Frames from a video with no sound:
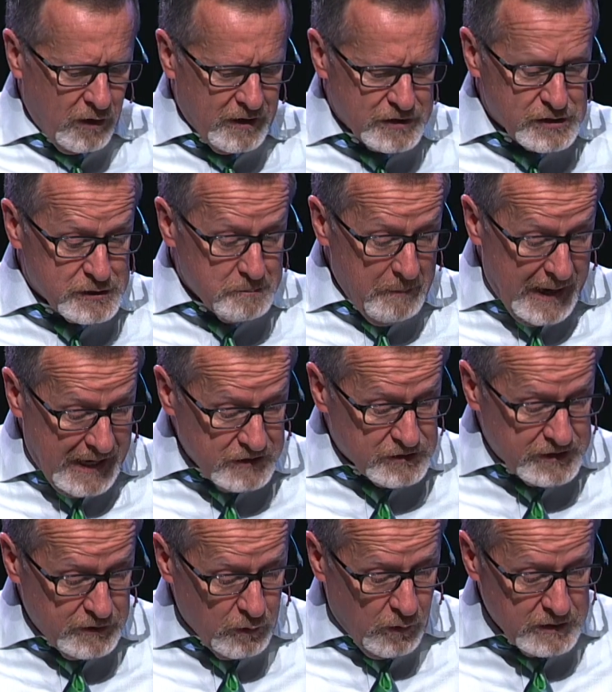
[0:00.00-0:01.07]
a
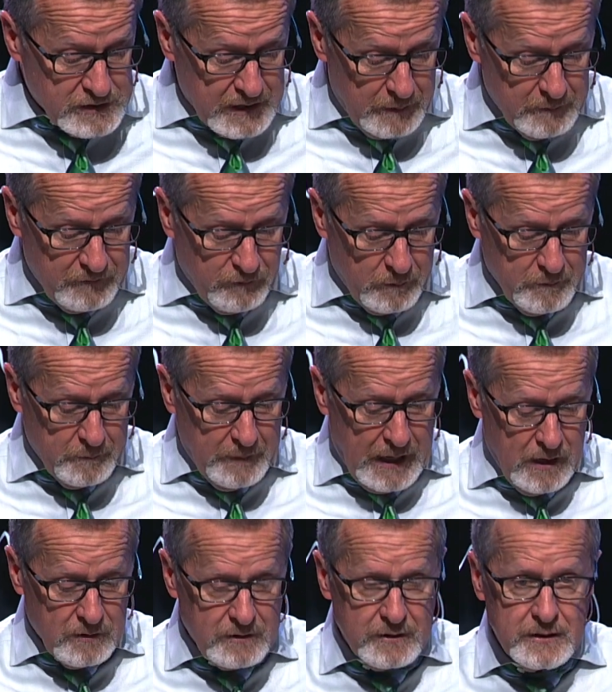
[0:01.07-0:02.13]
smashing noise coming from the
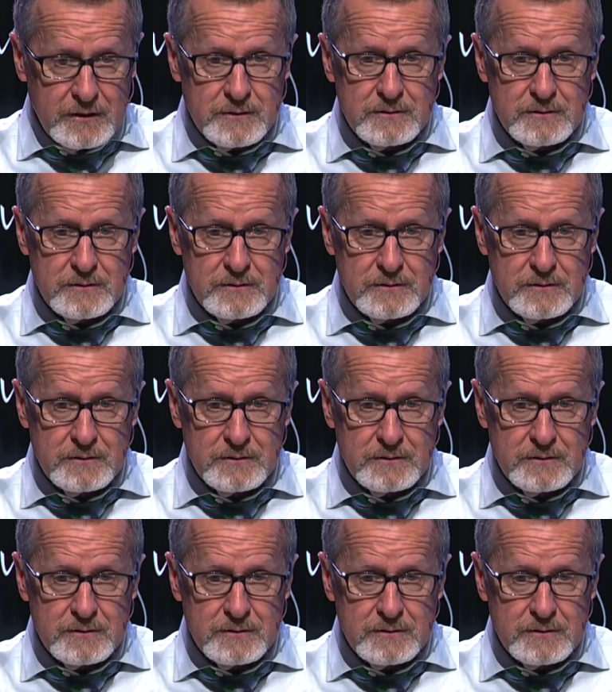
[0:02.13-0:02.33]
balcony.